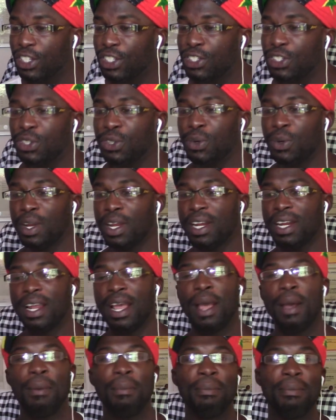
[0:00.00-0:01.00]
Train
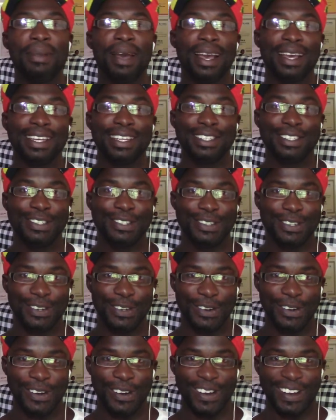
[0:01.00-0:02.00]

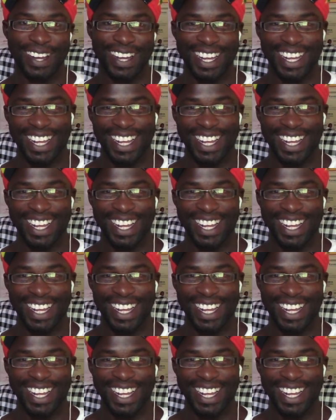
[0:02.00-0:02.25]
Marketer.